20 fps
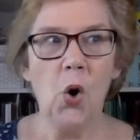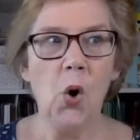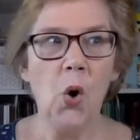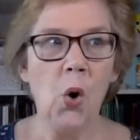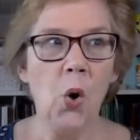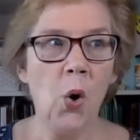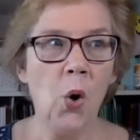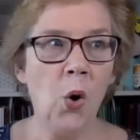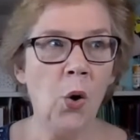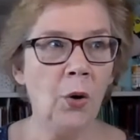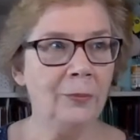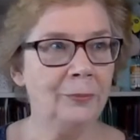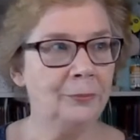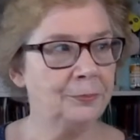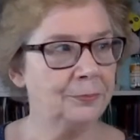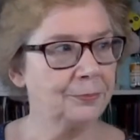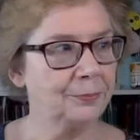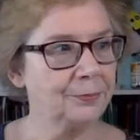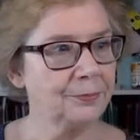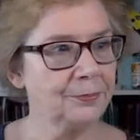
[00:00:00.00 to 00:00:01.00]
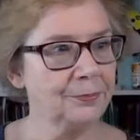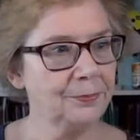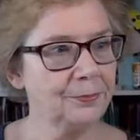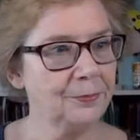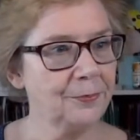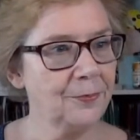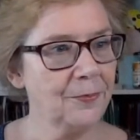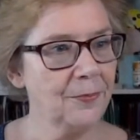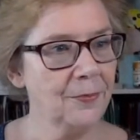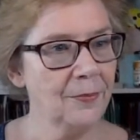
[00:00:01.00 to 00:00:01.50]
or
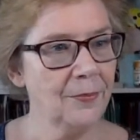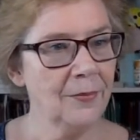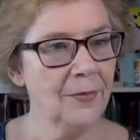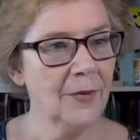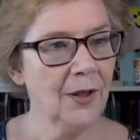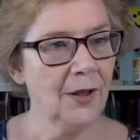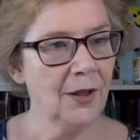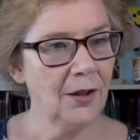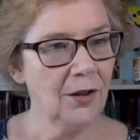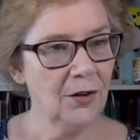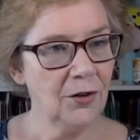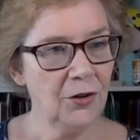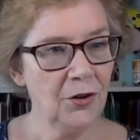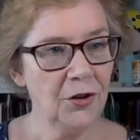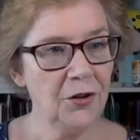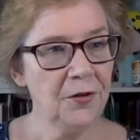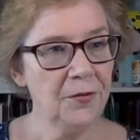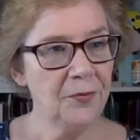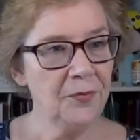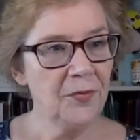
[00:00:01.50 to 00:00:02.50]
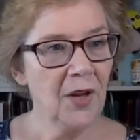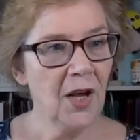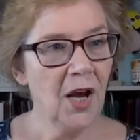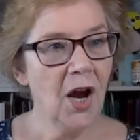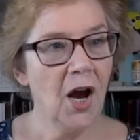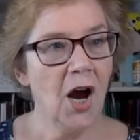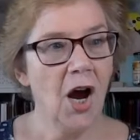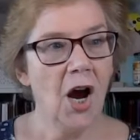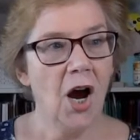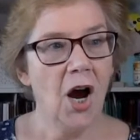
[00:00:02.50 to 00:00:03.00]
you know
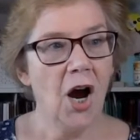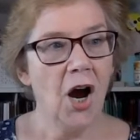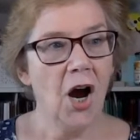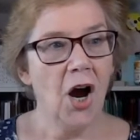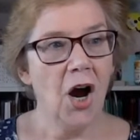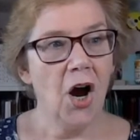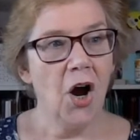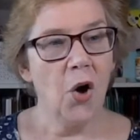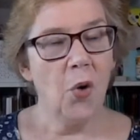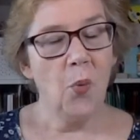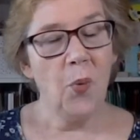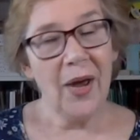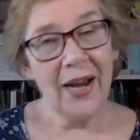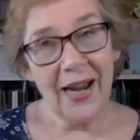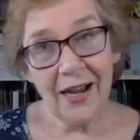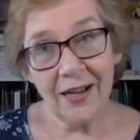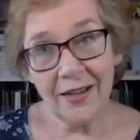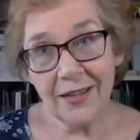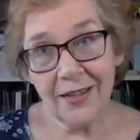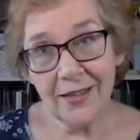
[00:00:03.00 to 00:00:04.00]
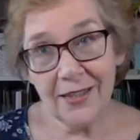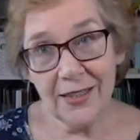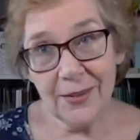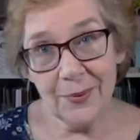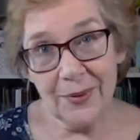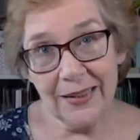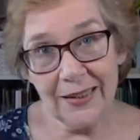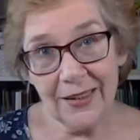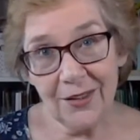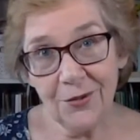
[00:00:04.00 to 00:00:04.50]
when our
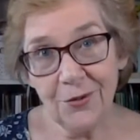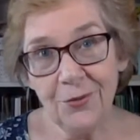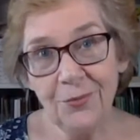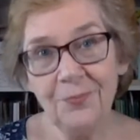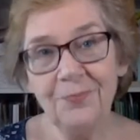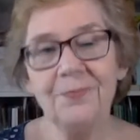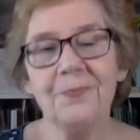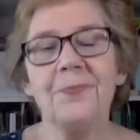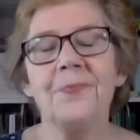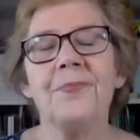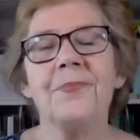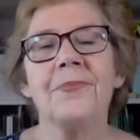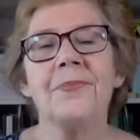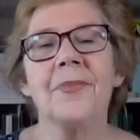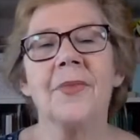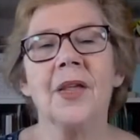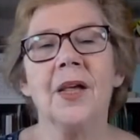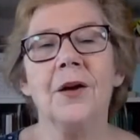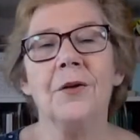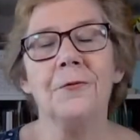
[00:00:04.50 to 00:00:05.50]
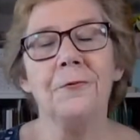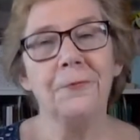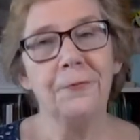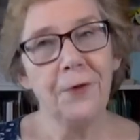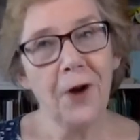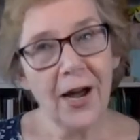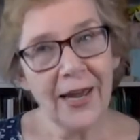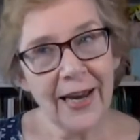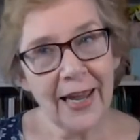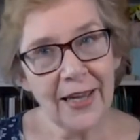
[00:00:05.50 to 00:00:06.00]
kids were little
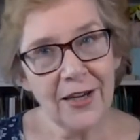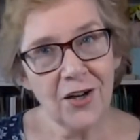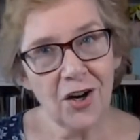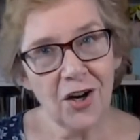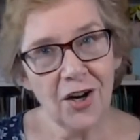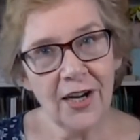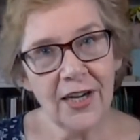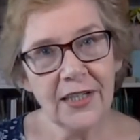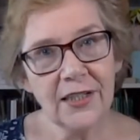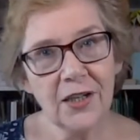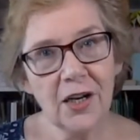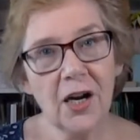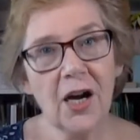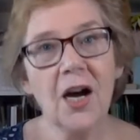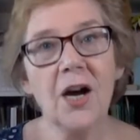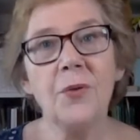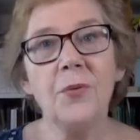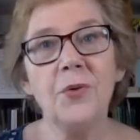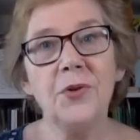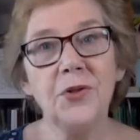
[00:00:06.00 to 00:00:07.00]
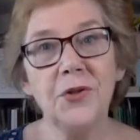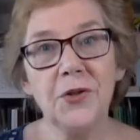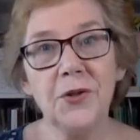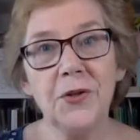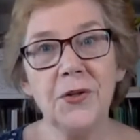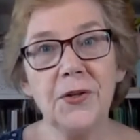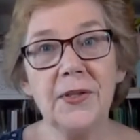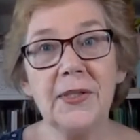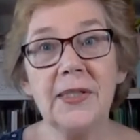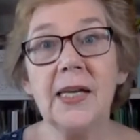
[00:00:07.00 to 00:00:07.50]
friday night i would
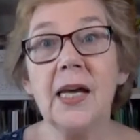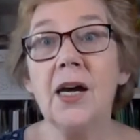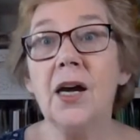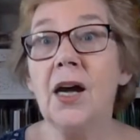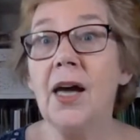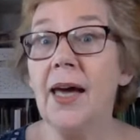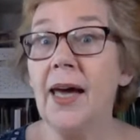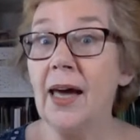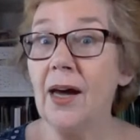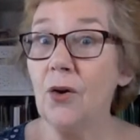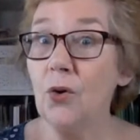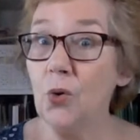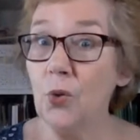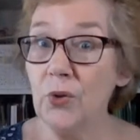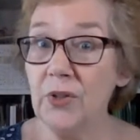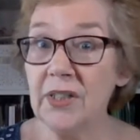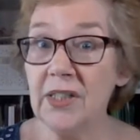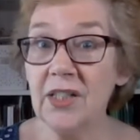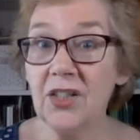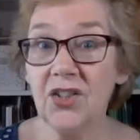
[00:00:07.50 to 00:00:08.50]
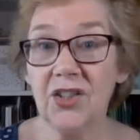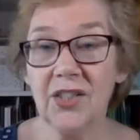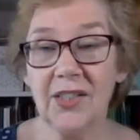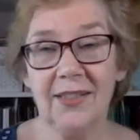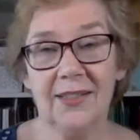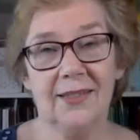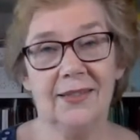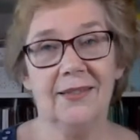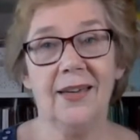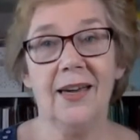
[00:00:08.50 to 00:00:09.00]
use our good
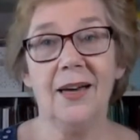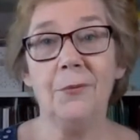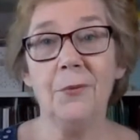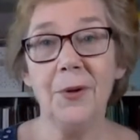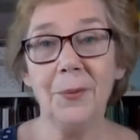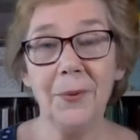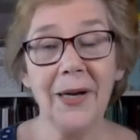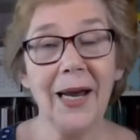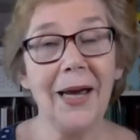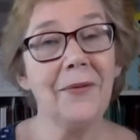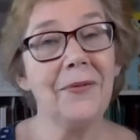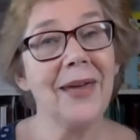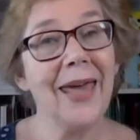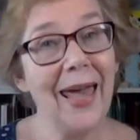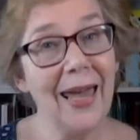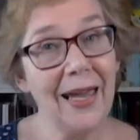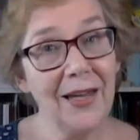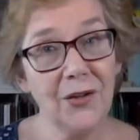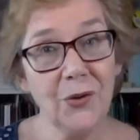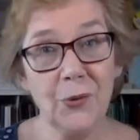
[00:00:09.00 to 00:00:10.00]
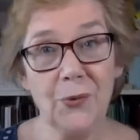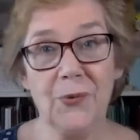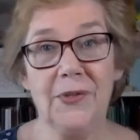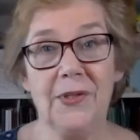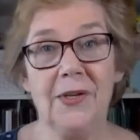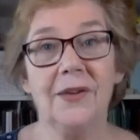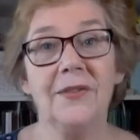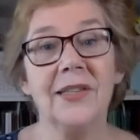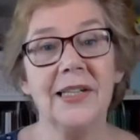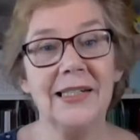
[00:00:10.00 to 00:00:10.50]
dishes and we would have
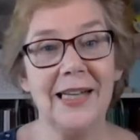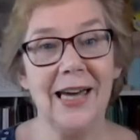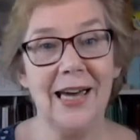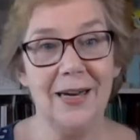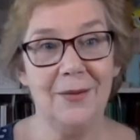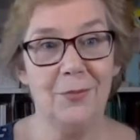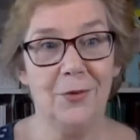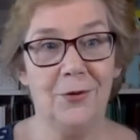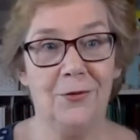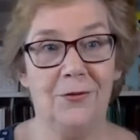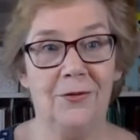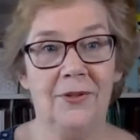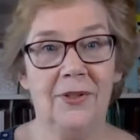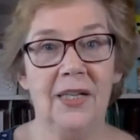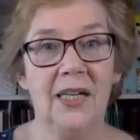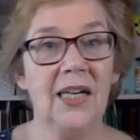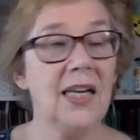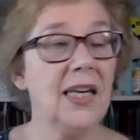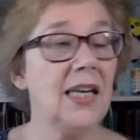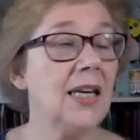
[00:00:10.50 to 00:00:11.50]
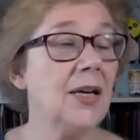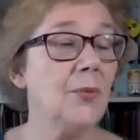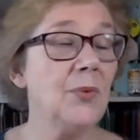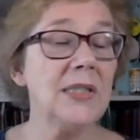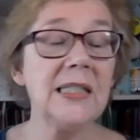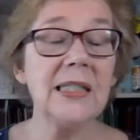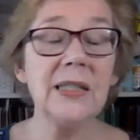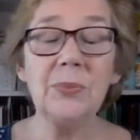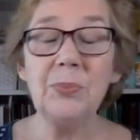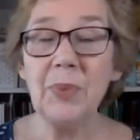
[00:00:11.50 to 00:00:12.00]
candles on the table it
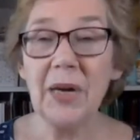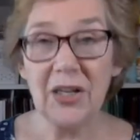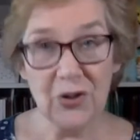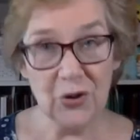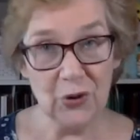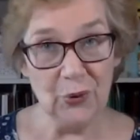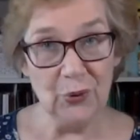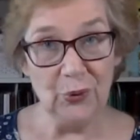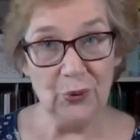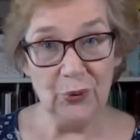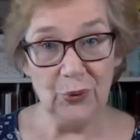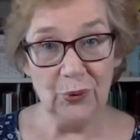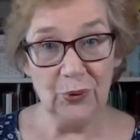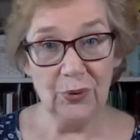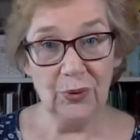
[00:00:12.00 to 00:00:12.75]
was special